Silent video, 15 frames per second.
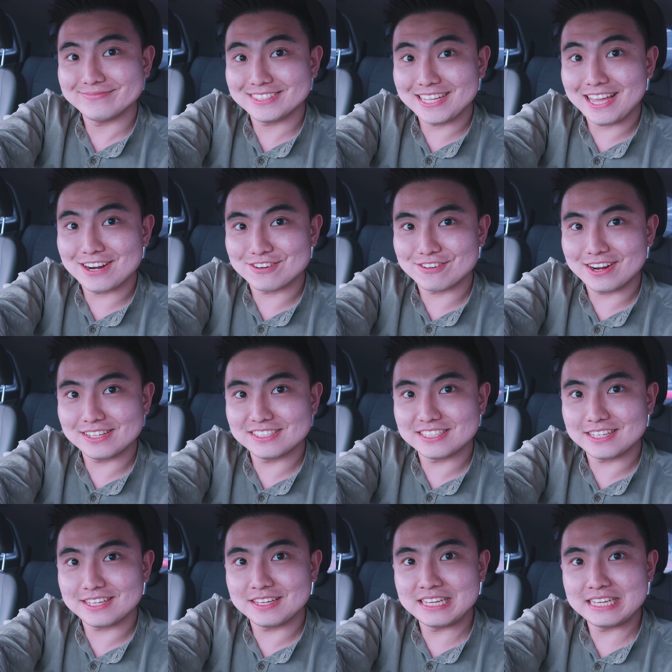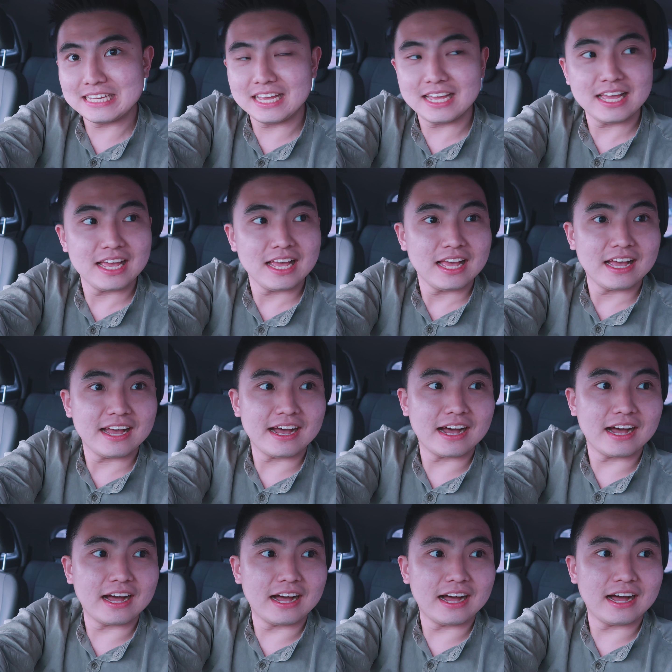It's kind of crazy.
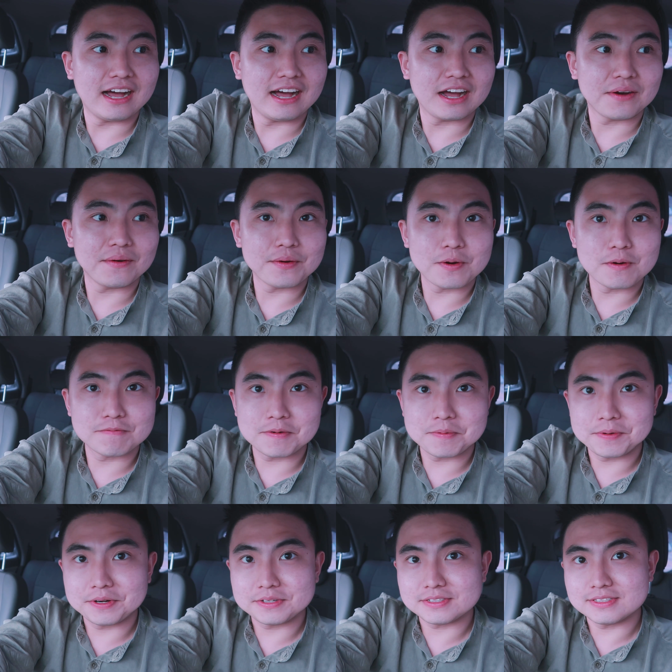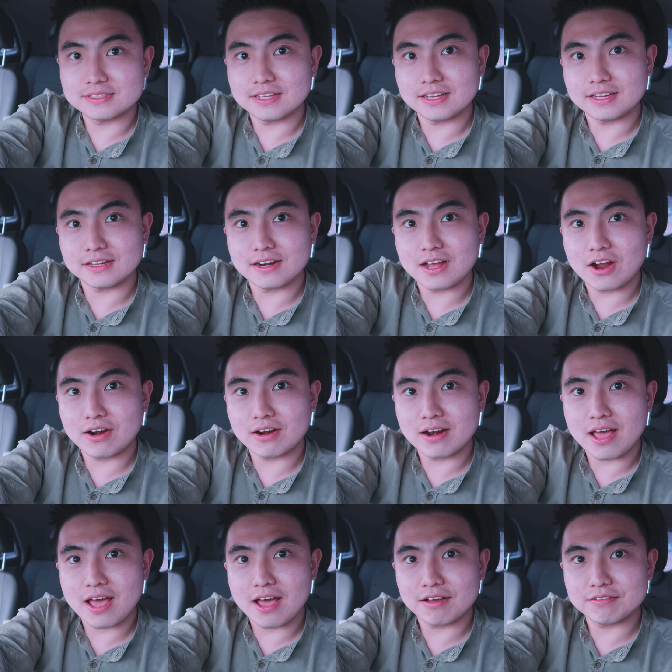Going home from here is gonna take an hour
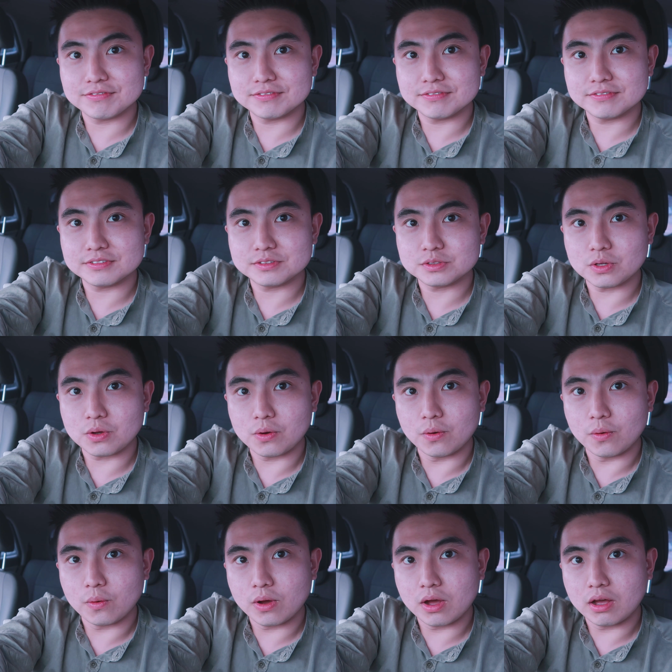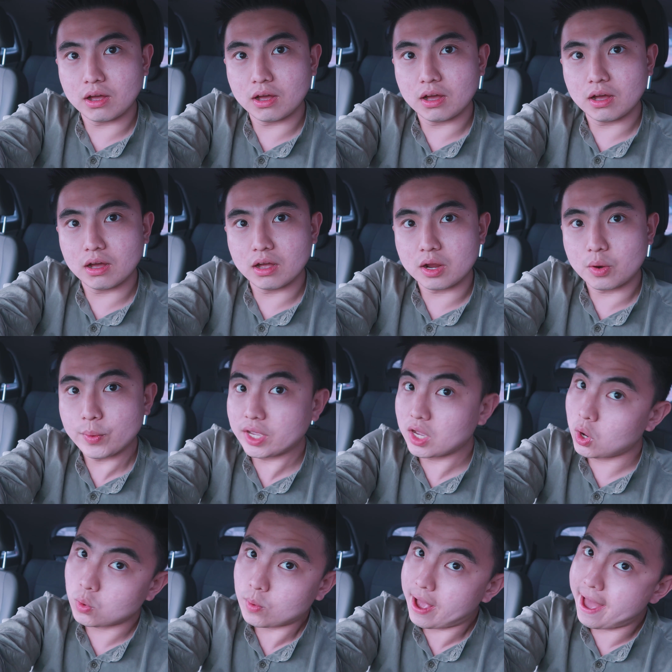and a half. So here we
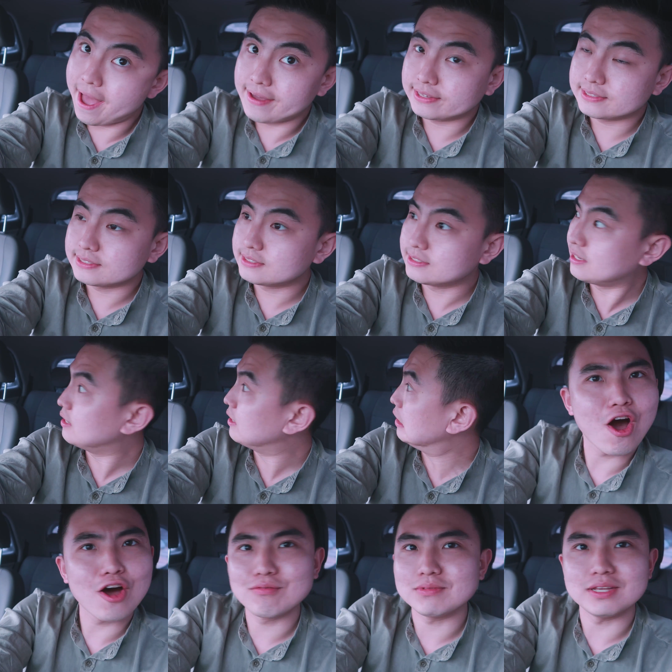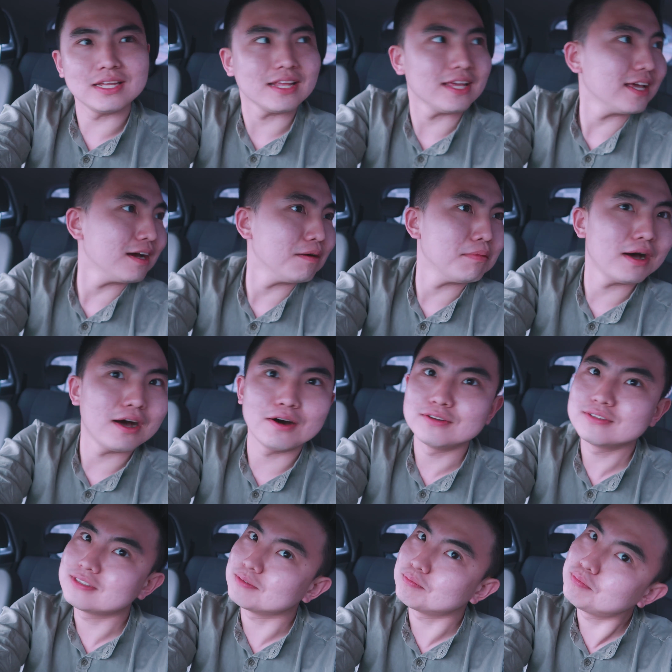go, guys. Long meeting
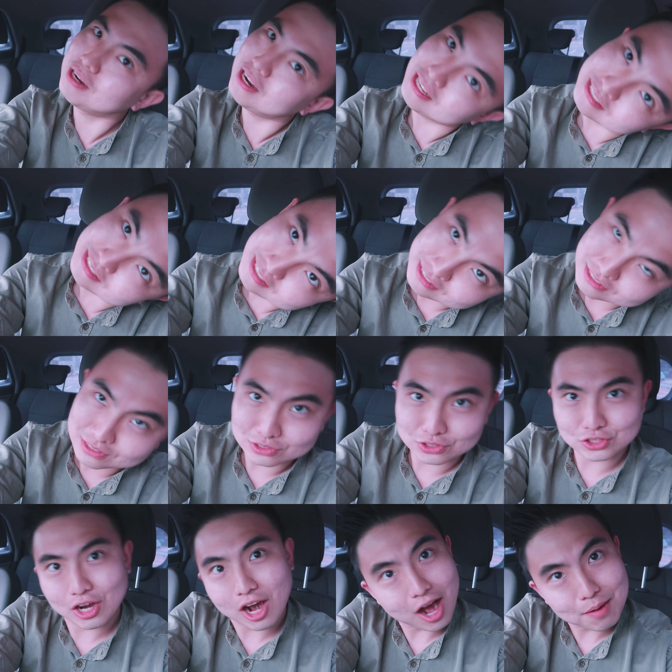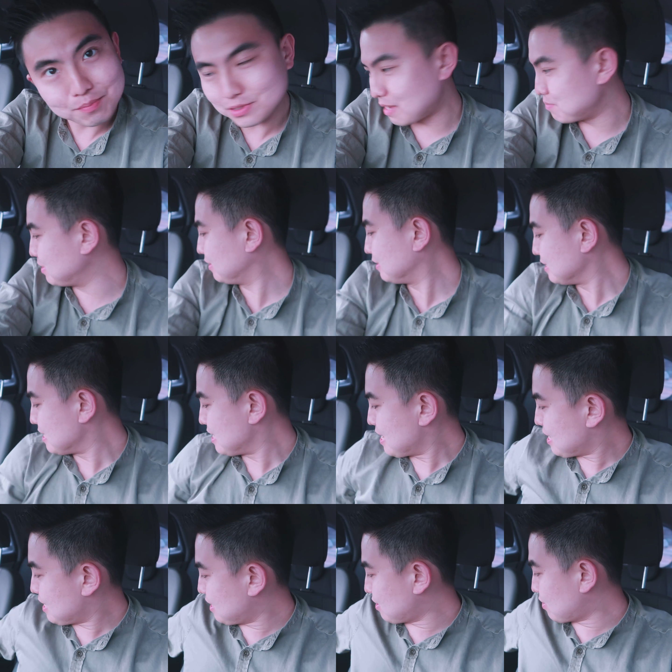about the places, the shops. I mean
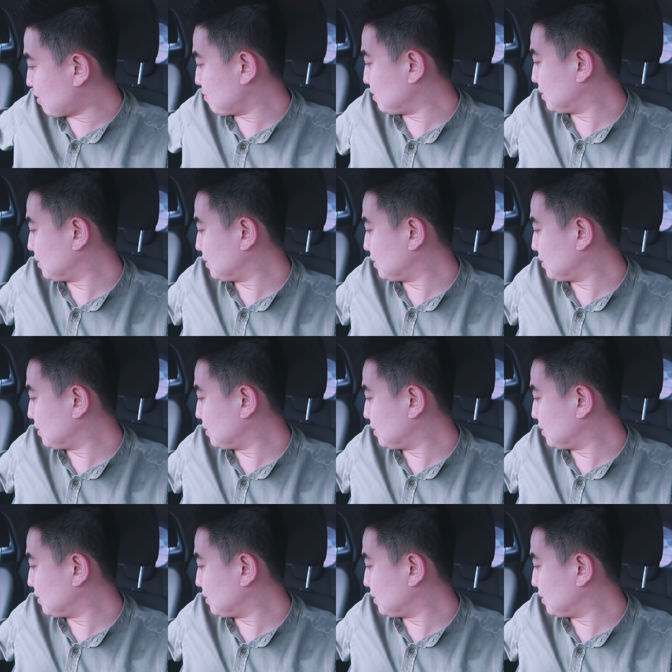they're